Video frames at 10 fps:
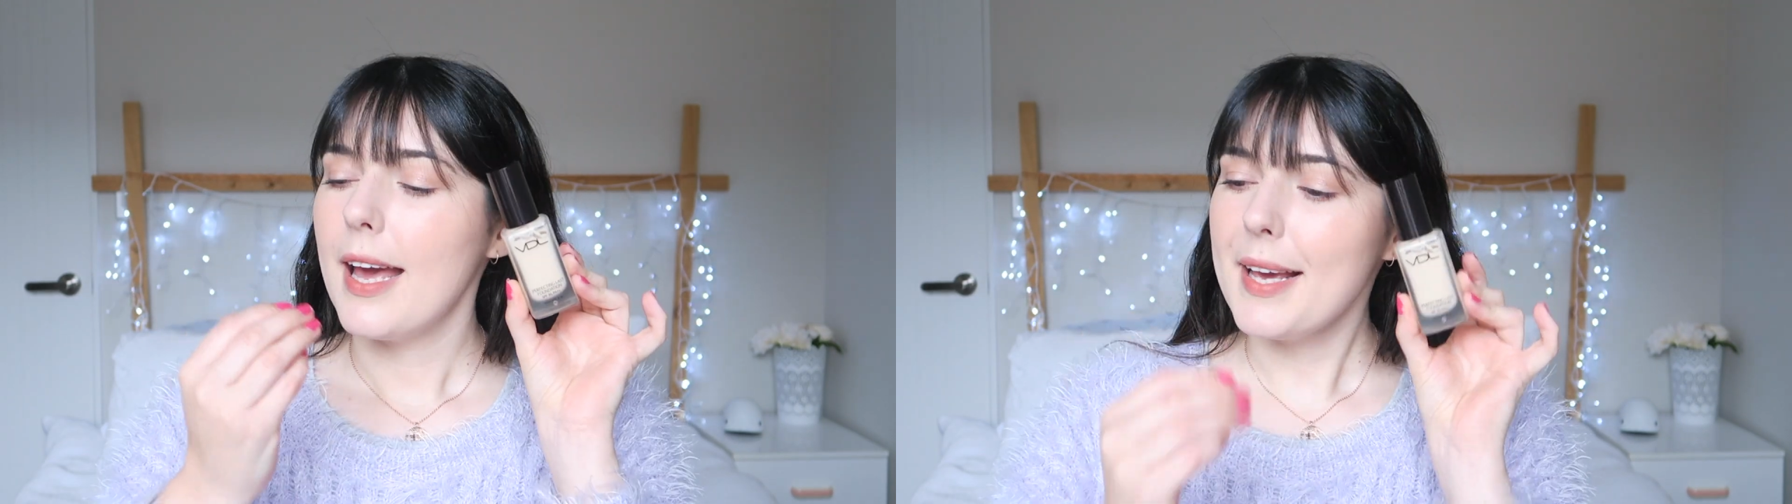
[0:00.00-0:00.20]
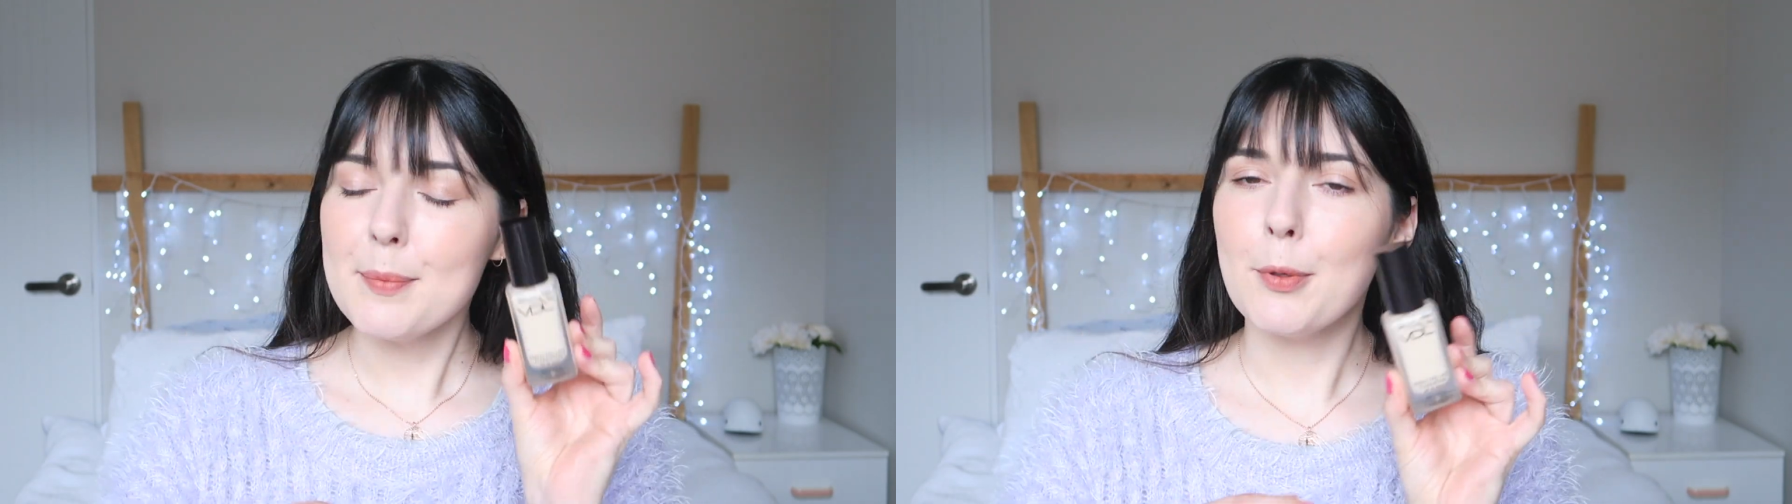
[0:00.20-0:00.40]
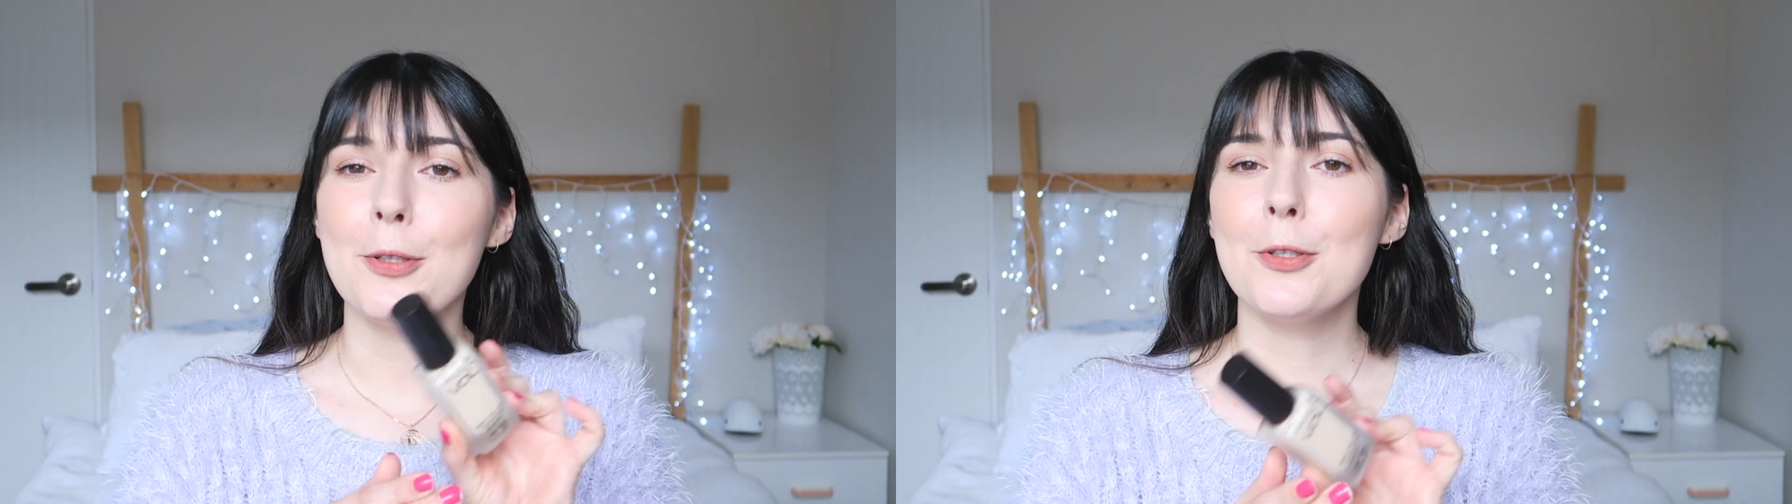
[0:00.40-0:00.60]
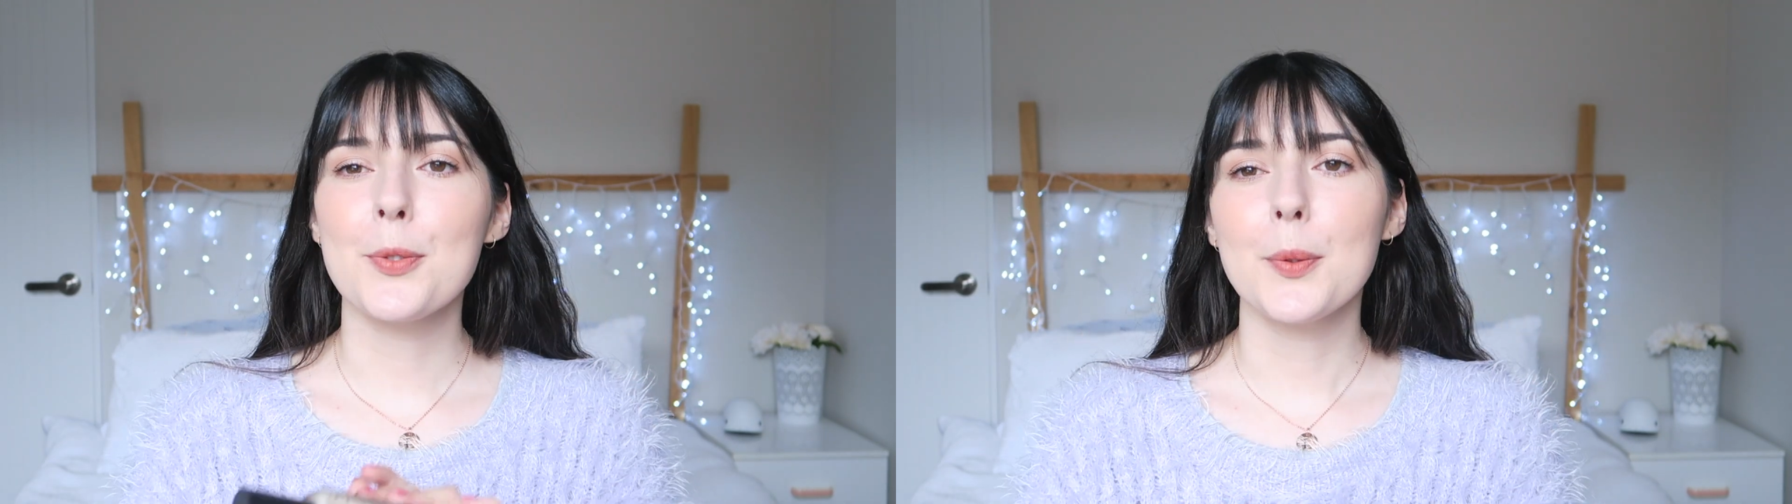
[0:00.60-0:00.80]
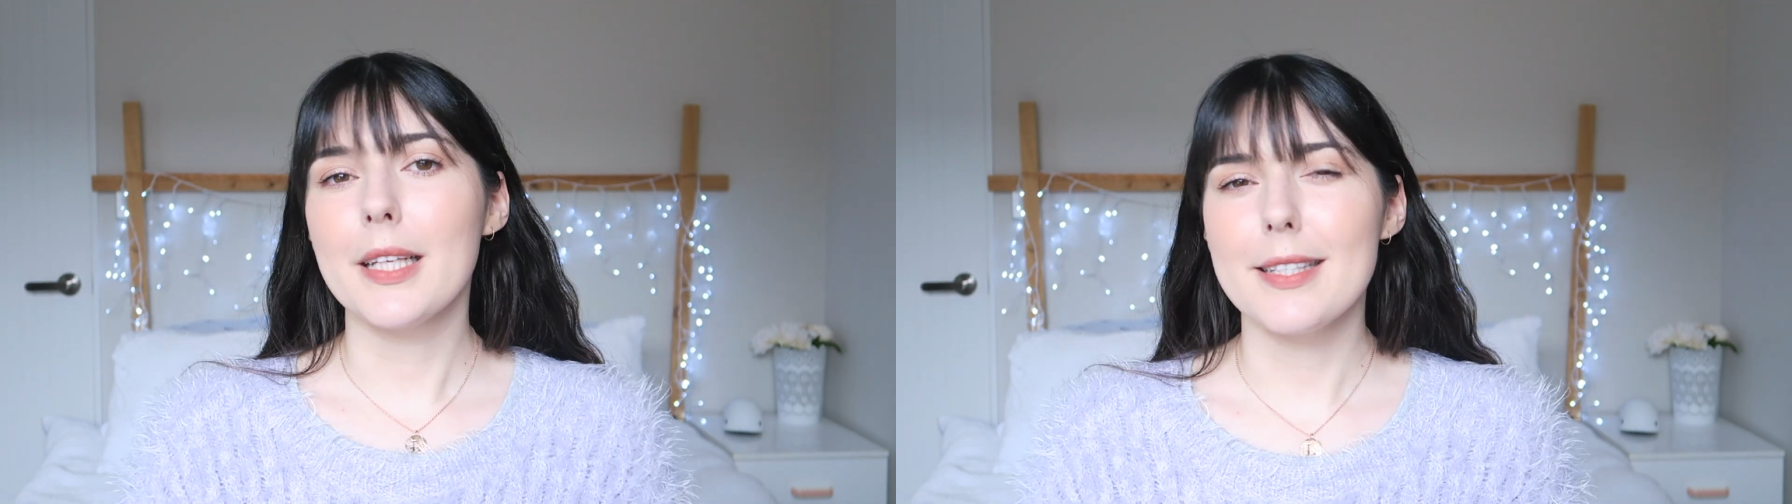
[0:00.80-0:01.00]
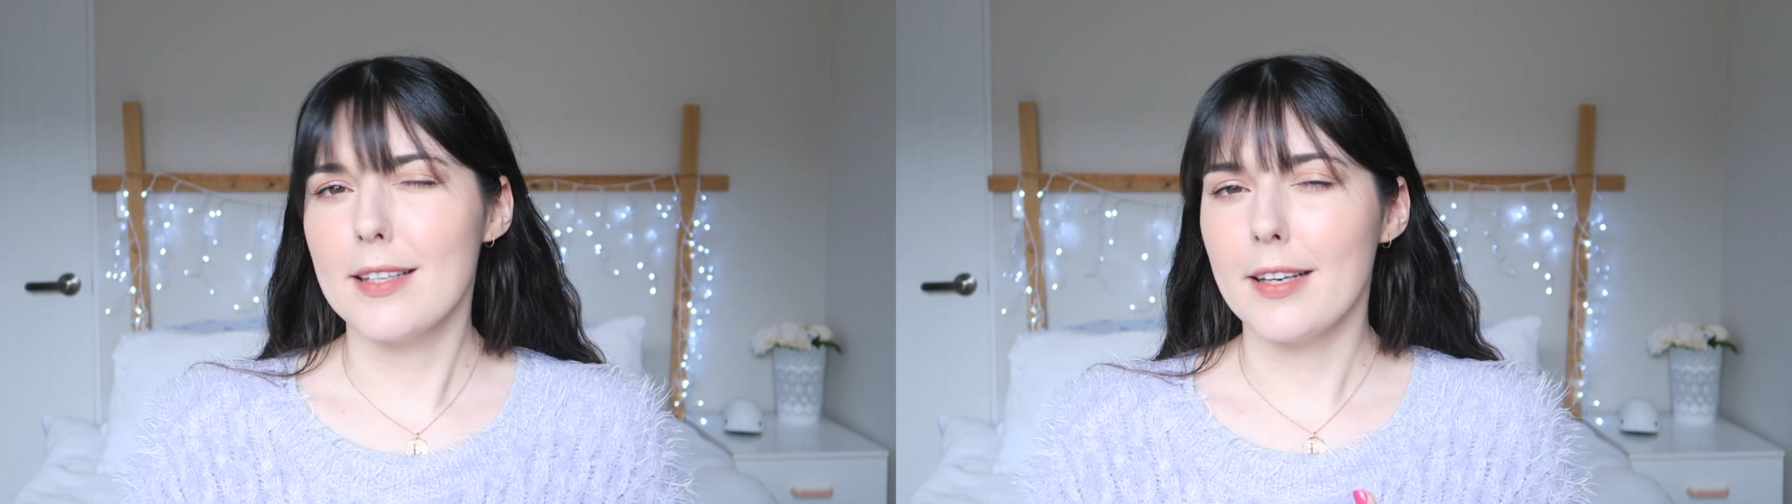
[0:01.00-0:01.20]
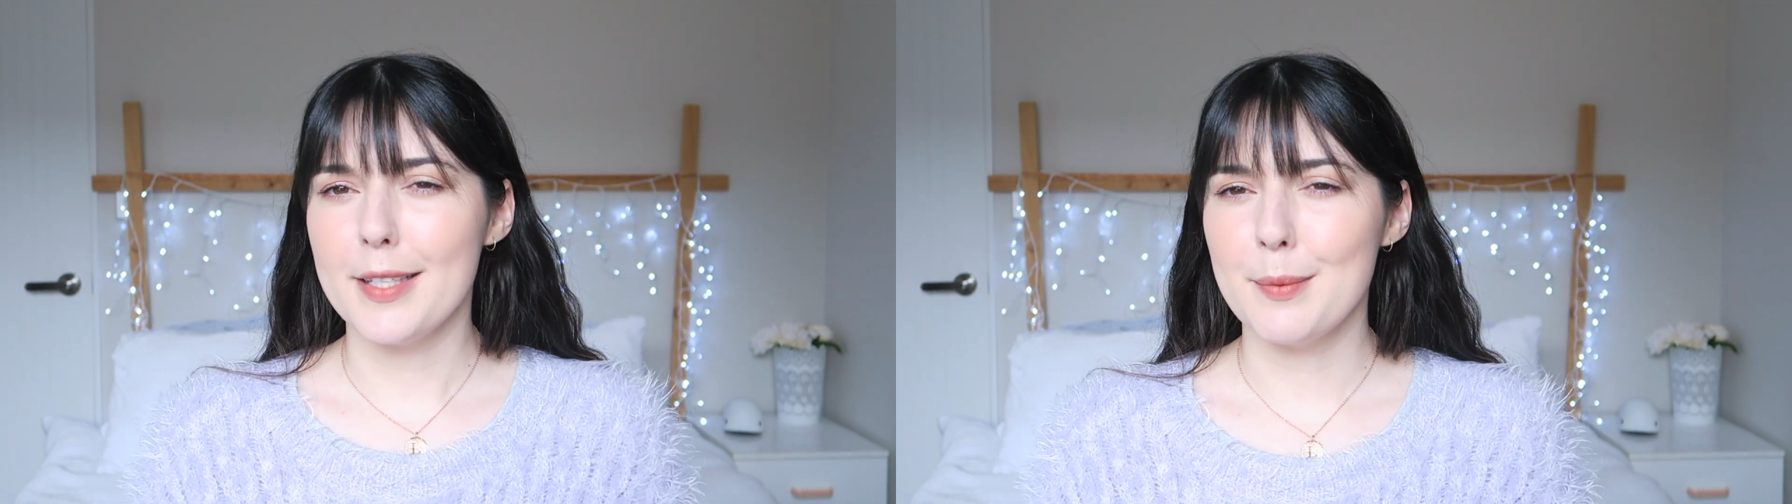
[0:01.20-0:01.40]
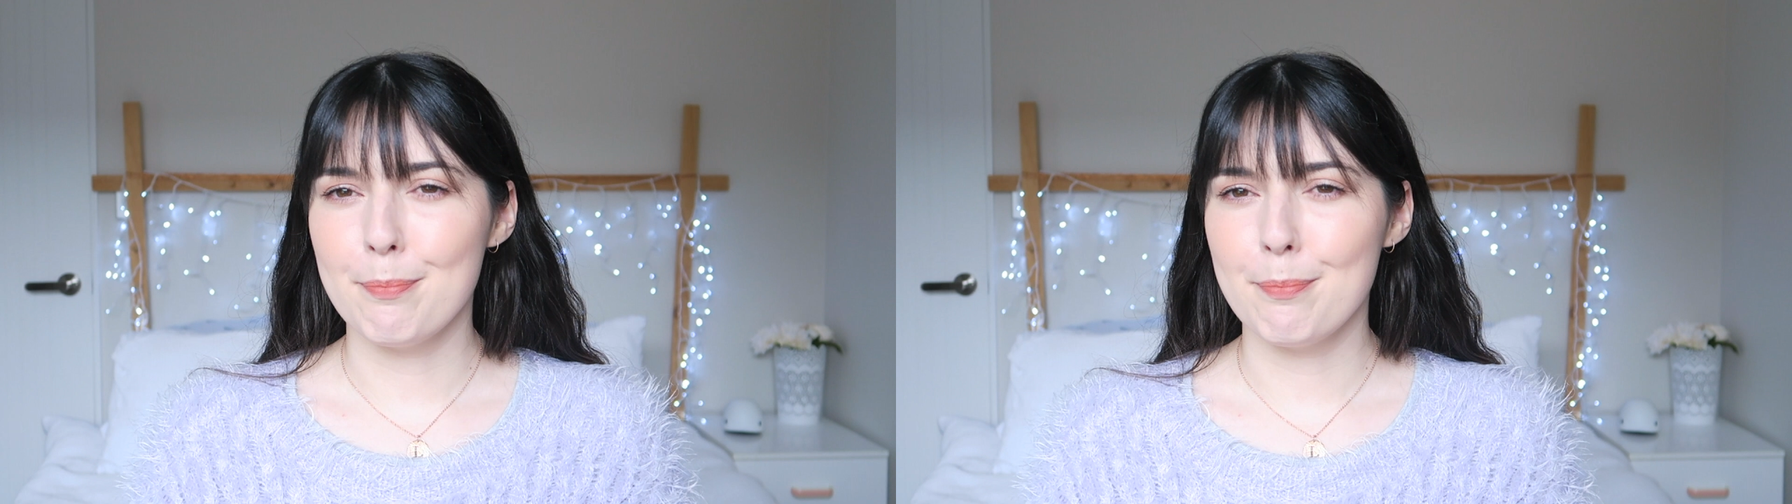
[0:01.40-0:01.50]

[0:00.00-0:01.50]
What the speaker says: As per usual, it's a nice